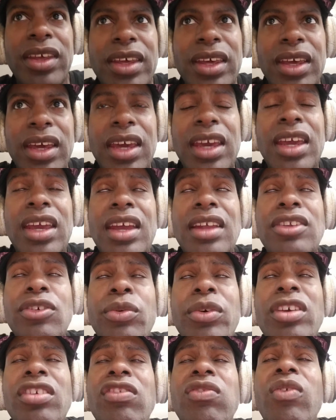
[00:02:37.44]
And the
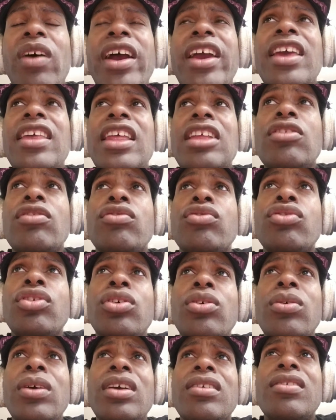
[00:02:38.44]
reason why Electric
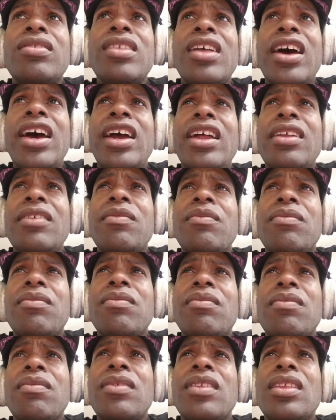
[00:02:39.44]
Zoo is not
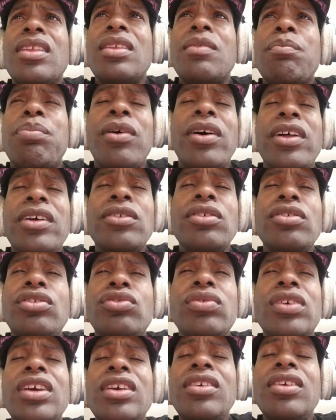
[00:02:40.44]
part of those
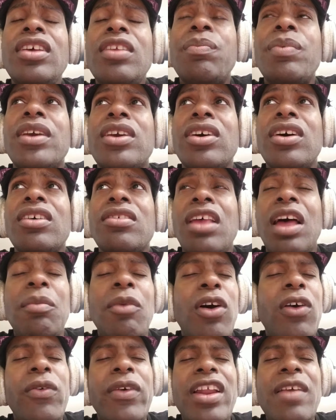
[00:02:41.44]
three lists because I'm
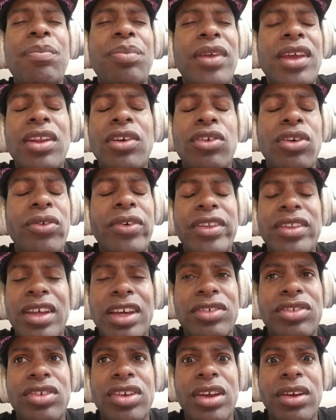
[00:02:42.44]
already planning on going
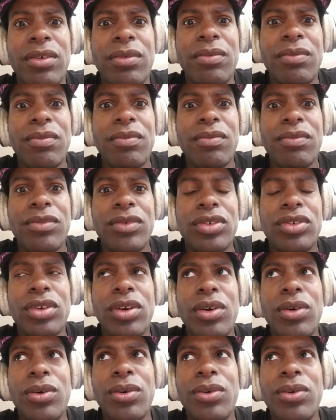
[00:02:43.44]
next year.
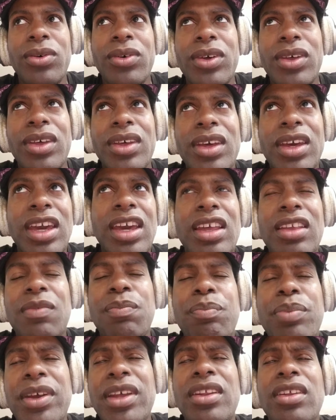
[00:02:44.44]
So it's
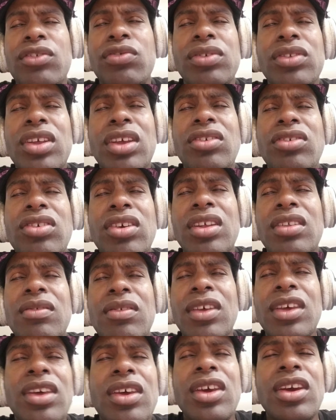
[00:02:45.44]
been a tradition.
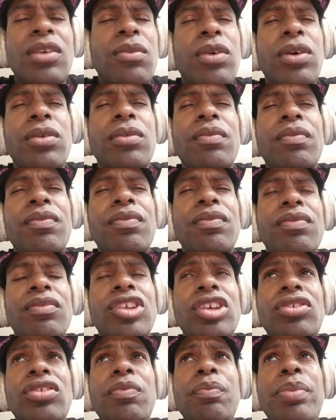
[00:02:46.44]
Well,
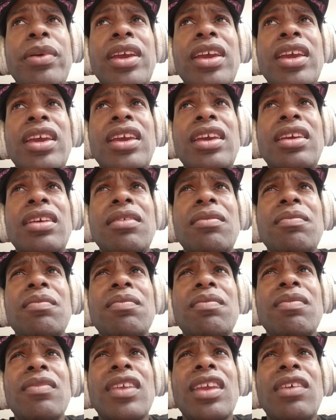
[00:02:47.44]
this will be
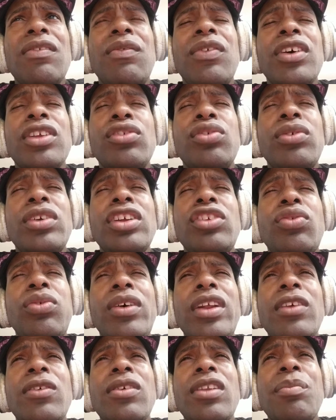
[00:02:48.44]
for
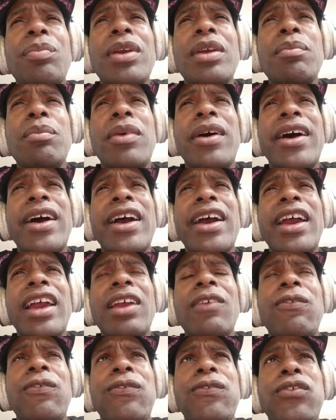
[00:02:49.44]
2020 going to be
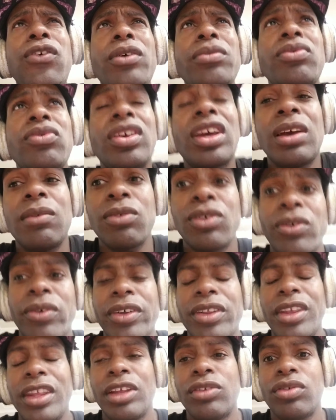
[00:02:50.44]
my fourth time
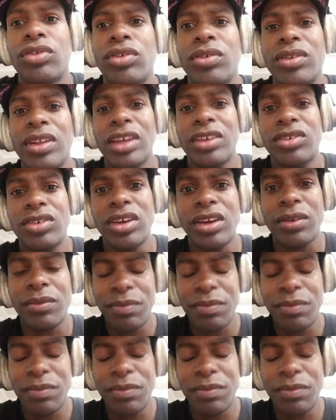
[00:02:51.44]
going to Electric Zoo next year.